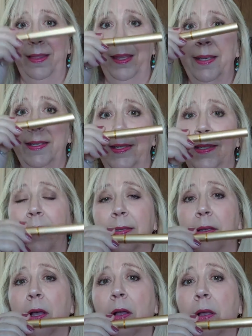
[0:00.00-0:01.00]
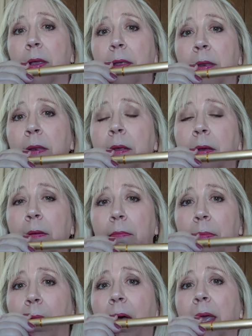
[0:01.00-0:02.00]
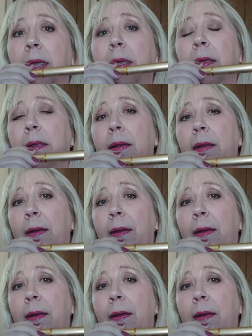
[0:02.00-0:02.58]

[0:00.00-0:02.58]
This is on my